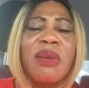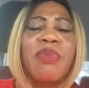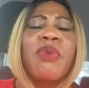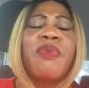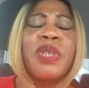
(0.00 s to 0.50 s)

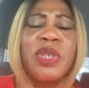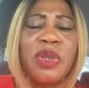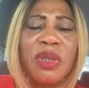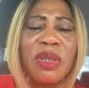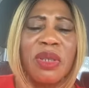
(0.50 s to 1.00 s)

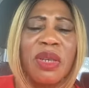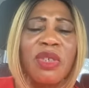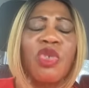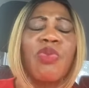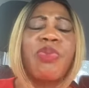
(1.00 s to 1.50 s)
provision,
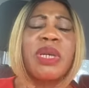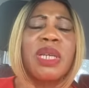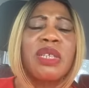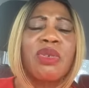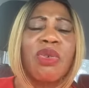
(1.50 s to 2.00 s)

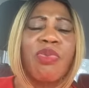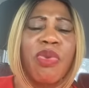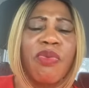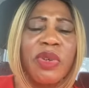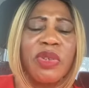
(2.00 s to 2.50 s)
supernatural
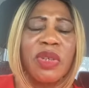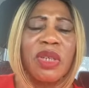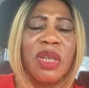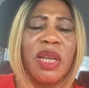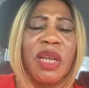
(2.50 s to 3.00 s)

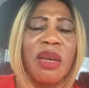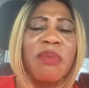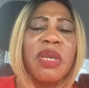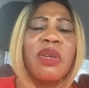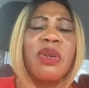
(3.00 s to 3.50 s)
provision.
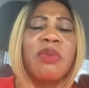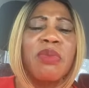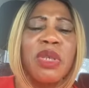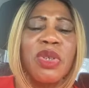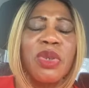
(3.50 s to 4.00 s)
May God
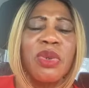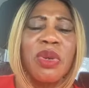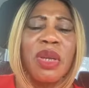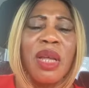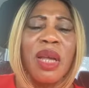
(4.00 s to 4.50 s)
meet
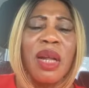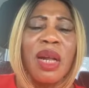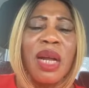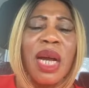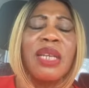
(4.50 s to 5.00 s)
you
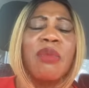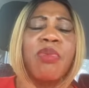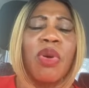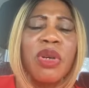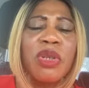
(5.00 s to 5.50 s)
at the
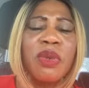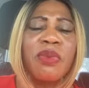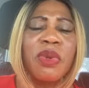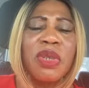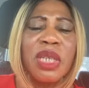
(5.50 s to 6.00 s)
point
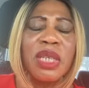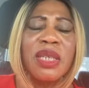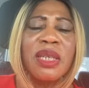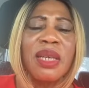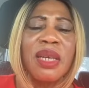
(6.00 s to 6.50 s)
of your
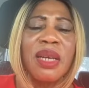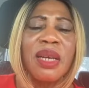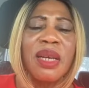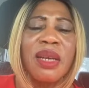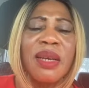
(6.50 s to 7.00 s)
need
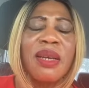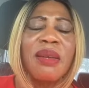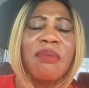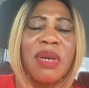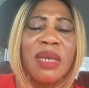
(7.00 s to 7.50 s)
in
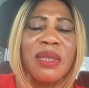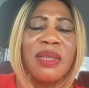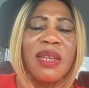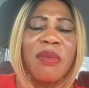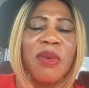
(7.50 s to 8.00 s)
the
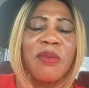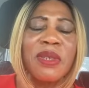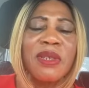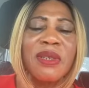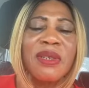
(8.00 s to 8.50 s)
mighty name of
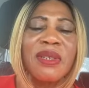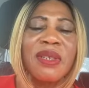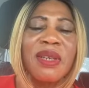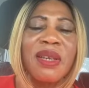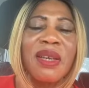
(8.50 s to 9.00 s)
Jesus.